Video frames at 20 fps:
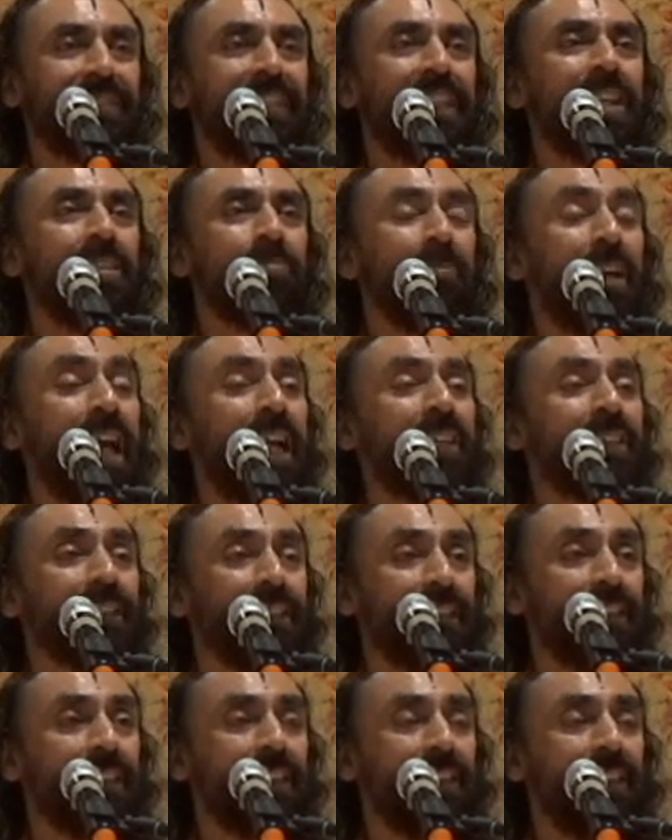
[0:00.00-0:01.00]

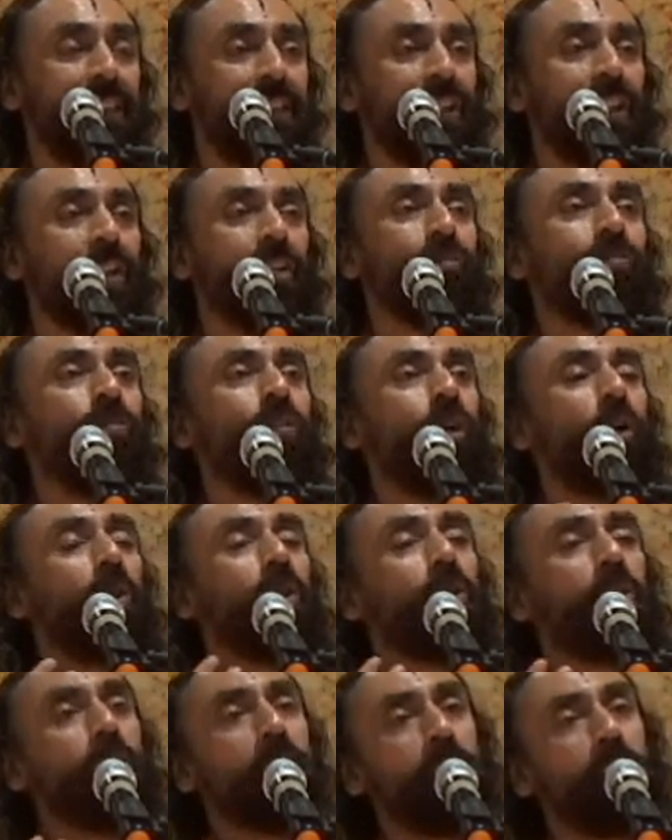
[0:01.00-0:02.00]
Imagine, for
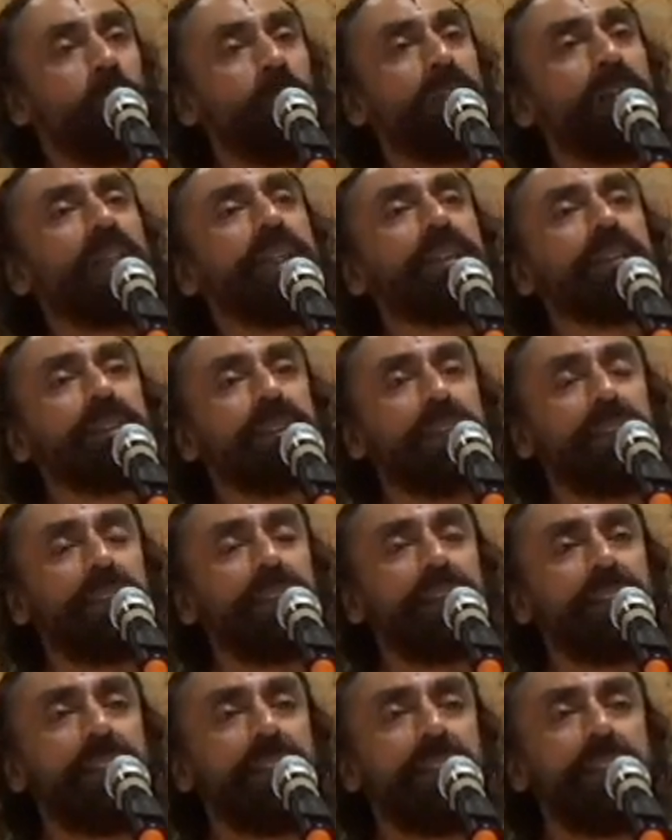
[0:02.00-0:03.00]
no
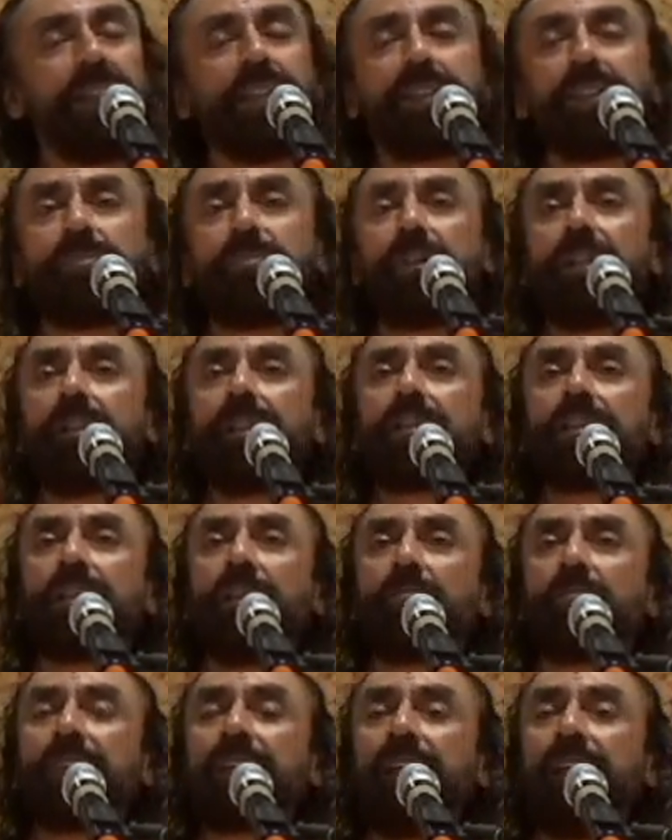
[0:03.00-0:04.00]
reason, he is being
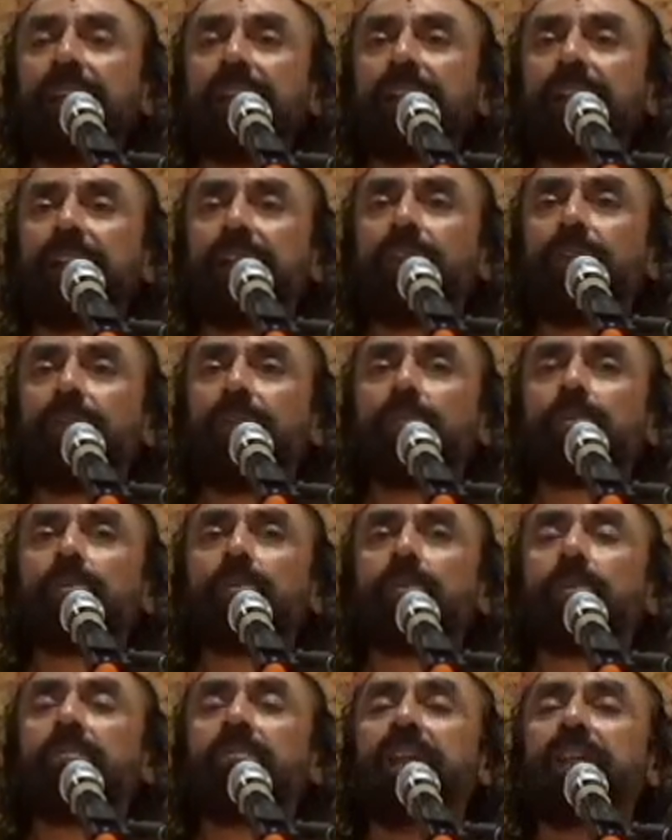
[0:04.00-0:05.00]
subjected to
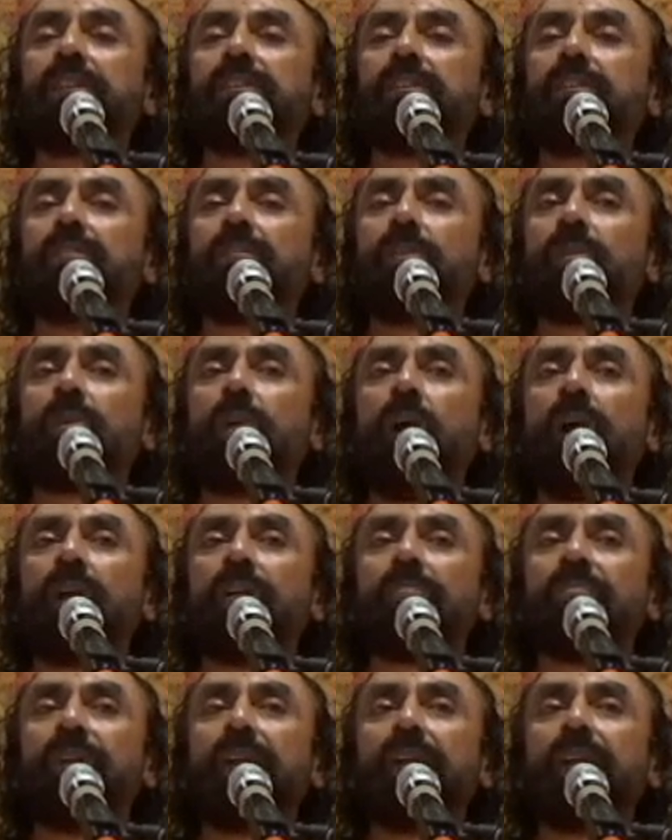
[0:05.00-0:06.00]
so much of
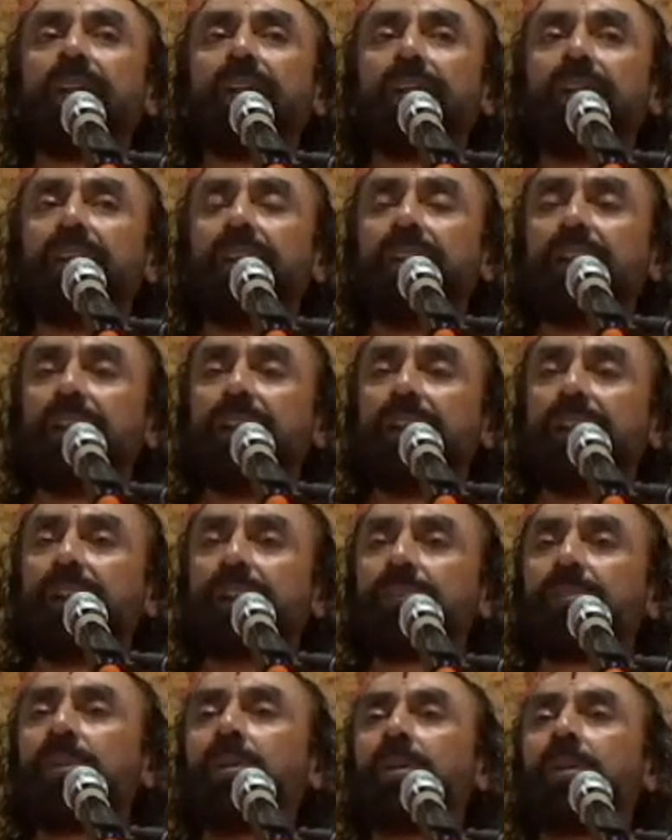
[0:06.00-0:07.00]
torment.
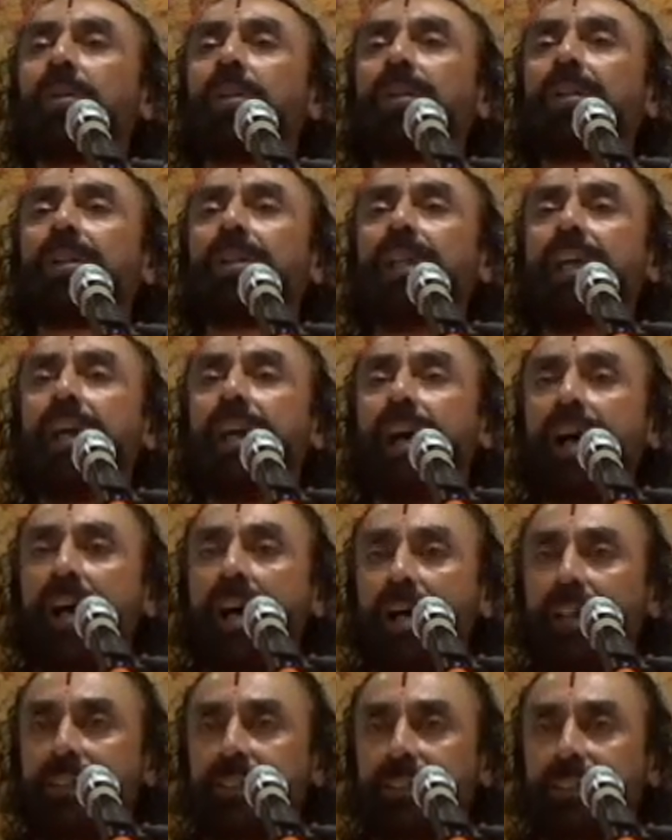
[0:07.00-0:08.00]
So the
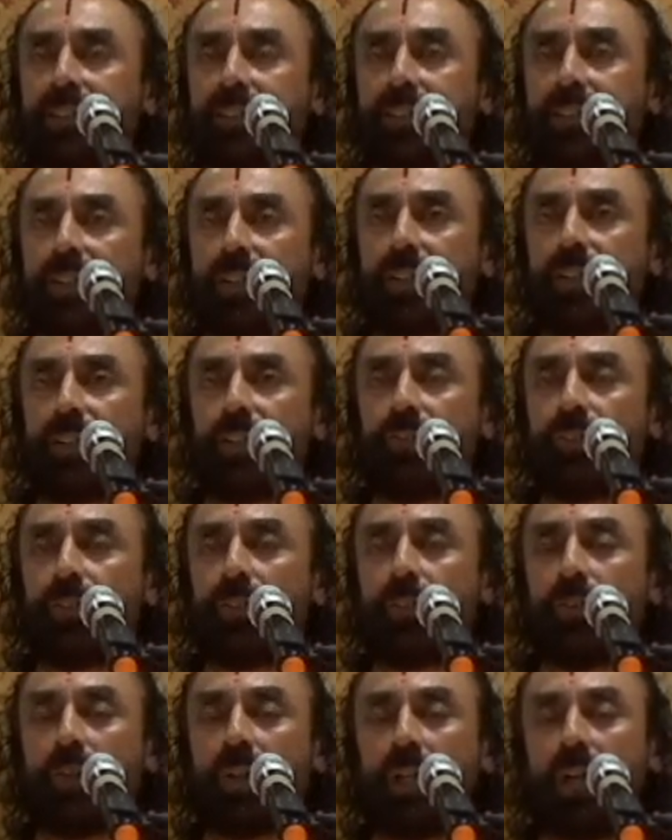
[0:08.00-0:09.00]

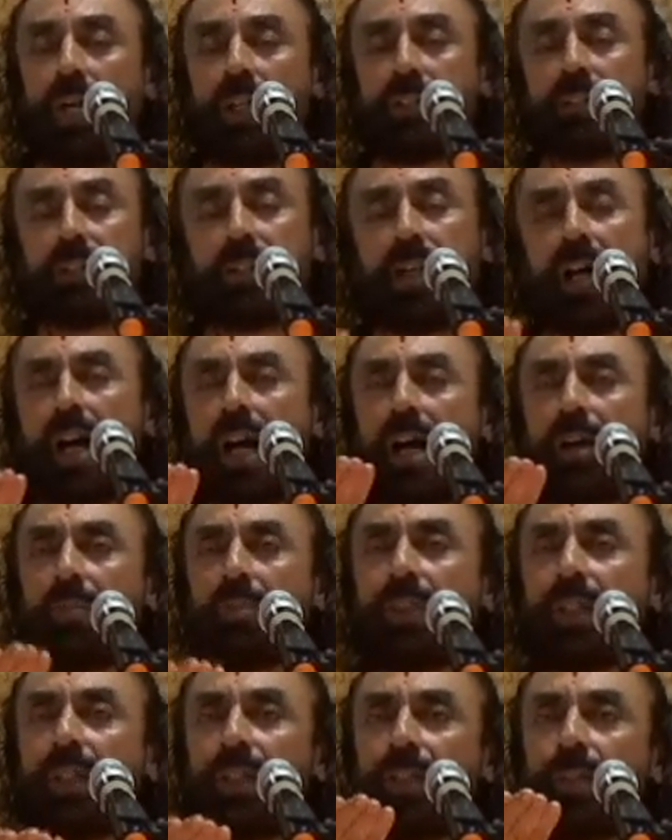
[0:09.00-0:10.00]
interviewer asked, how
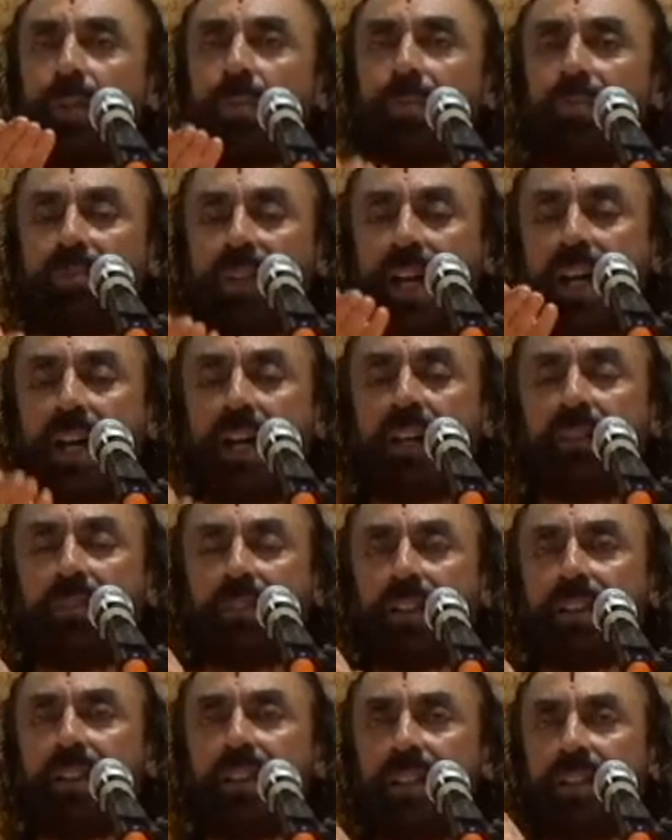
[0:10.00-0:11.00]
did you bear
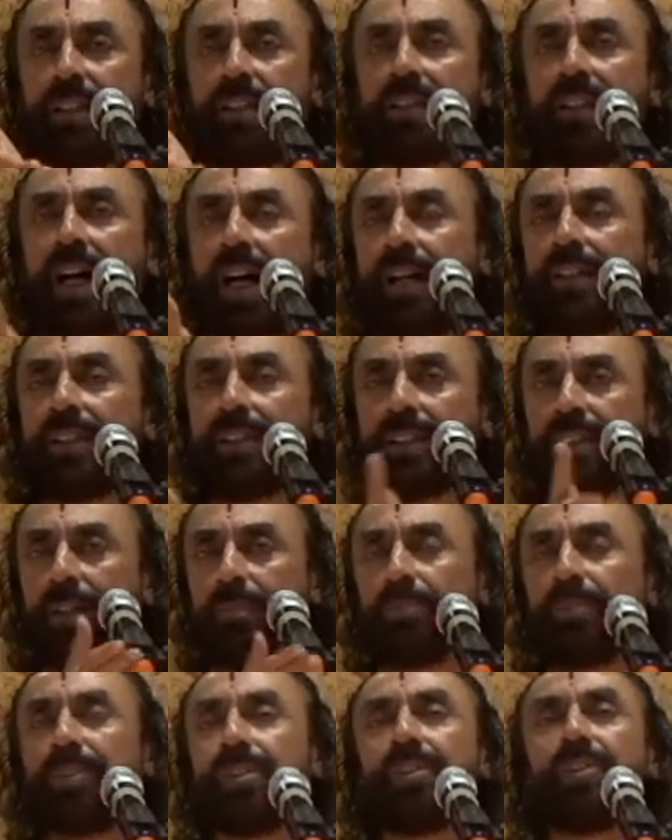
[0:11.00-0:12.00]
with these
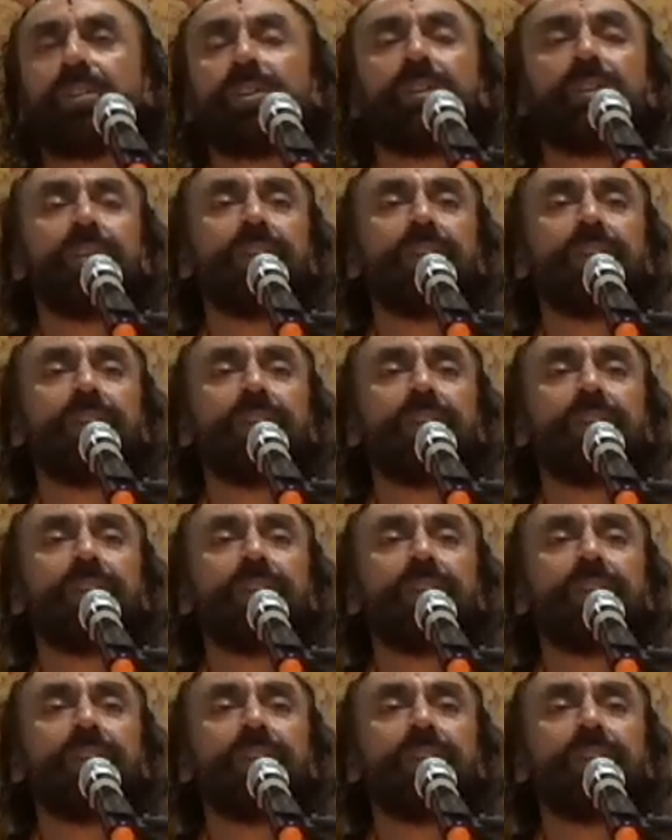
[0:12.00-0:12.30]
hardships?